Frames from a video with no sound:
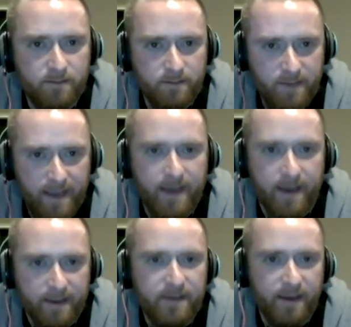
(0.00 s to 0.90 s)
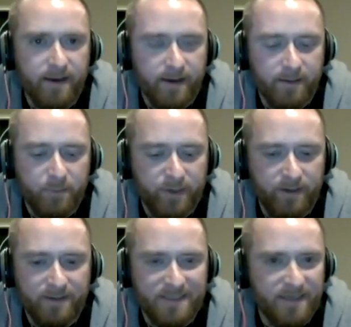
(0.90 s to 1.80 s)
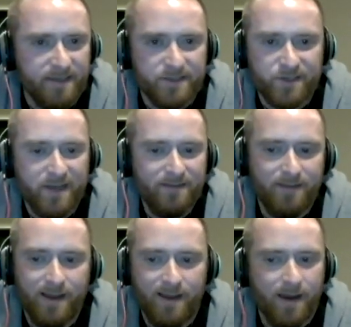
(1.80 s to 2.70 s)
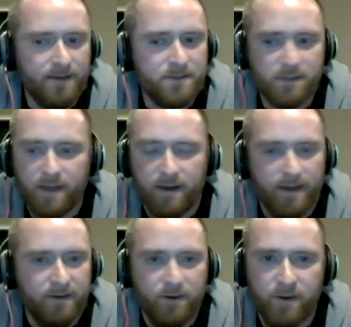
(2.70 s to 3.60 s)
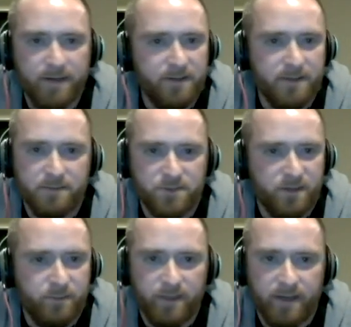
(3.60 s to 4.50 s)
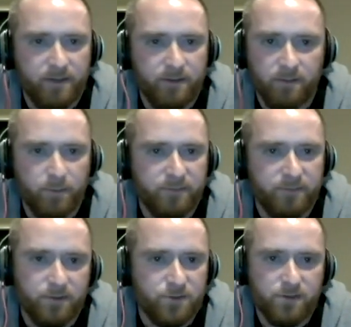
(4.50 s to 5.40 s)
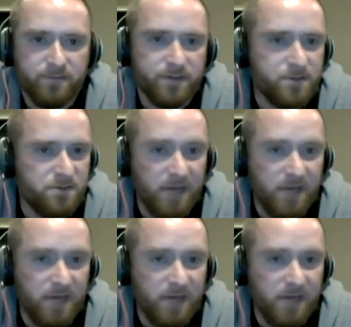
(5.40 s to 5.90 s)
Yeah, but Diggs, I honest to God, I had no idea he was going to be that good on Buffalo's offense.